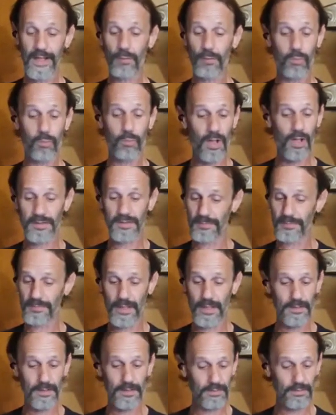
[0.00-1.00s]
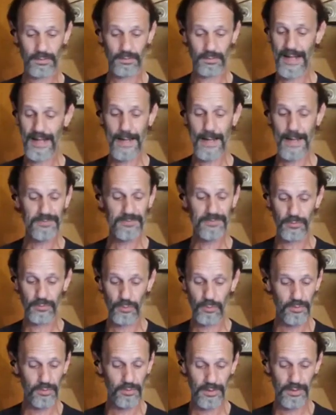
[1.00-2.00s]
It was, man.
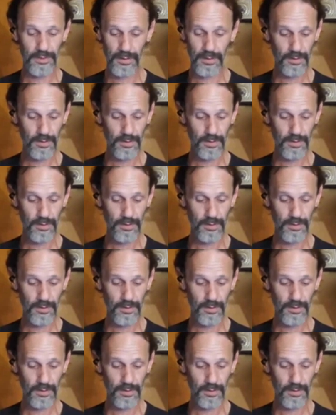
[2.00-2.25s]
Absolutely.